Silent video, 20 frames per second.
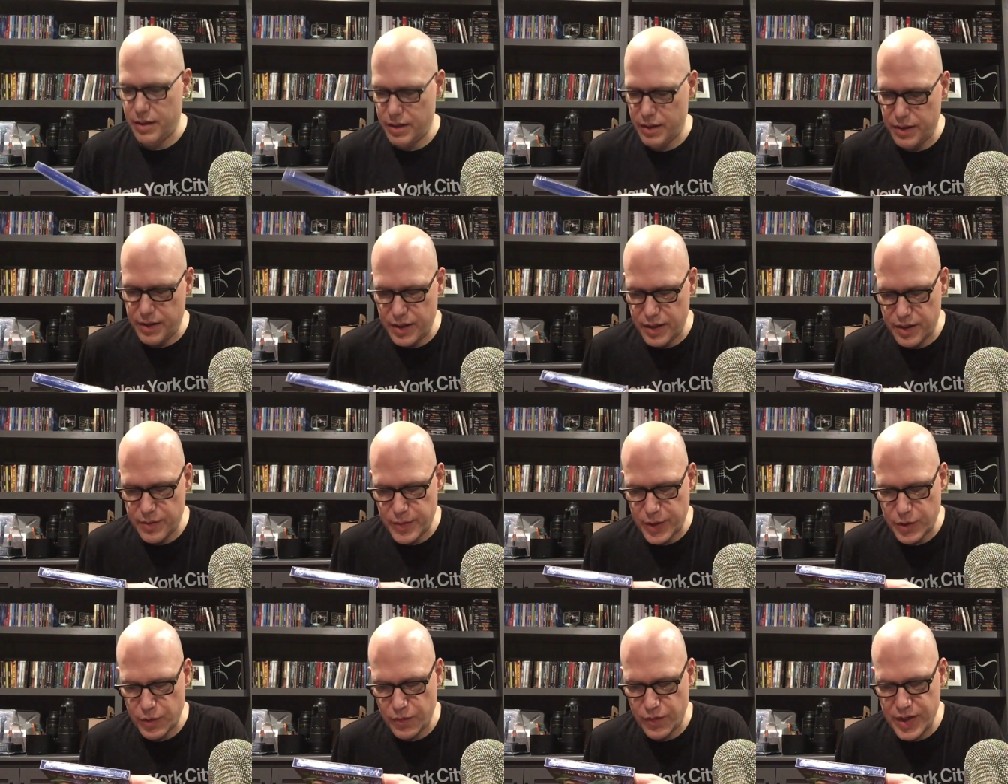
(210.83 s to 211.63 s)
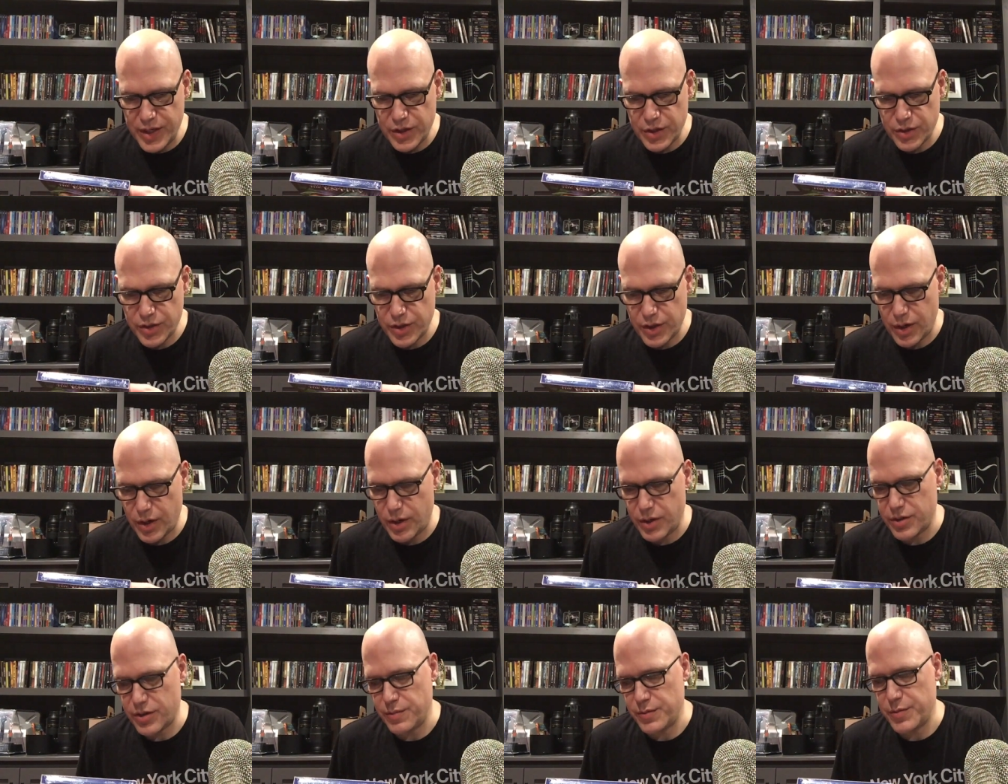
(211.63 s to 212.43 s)
the special features. There are
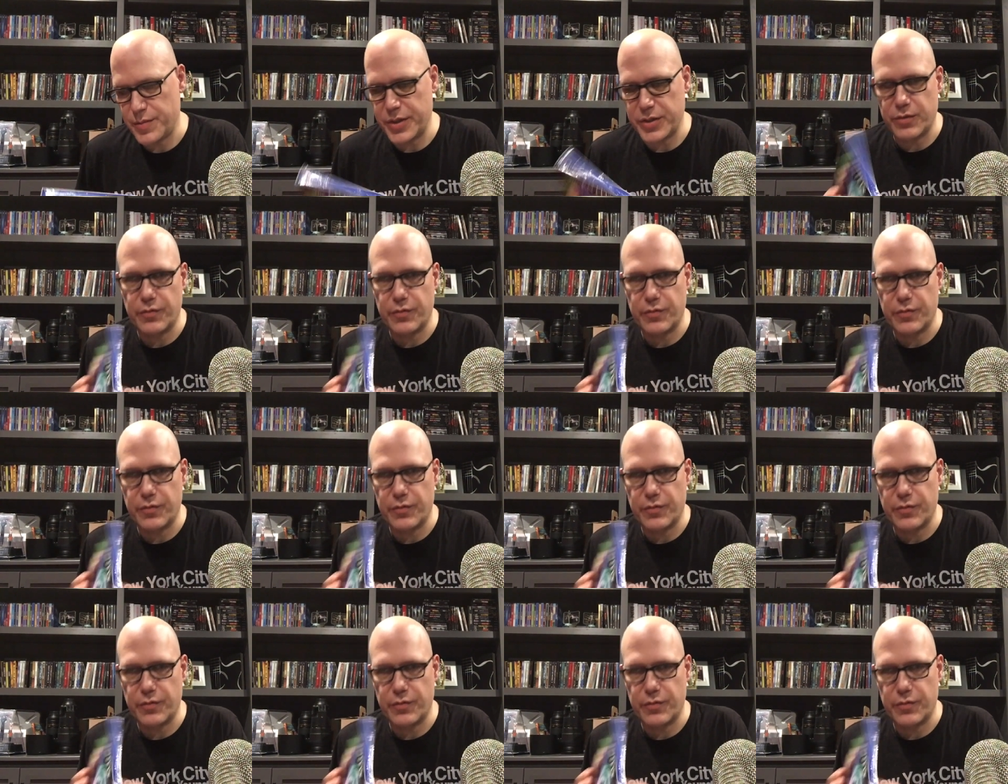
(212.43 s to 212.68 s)
some special